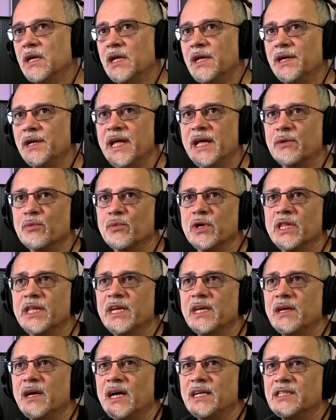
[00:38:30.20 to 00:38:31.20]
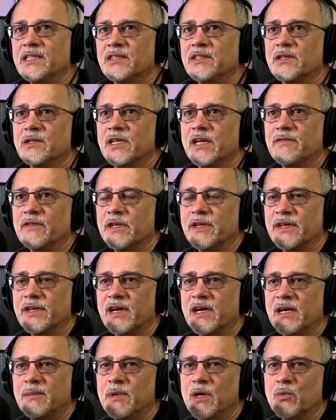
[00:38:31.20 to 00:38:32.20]
Not really. I just don't have the
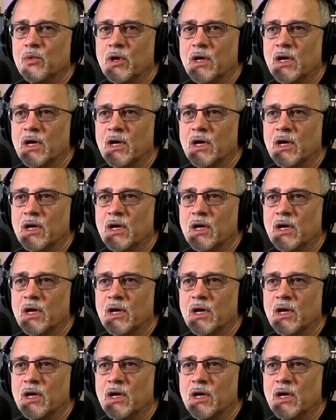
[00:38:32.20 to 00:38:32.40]
time. I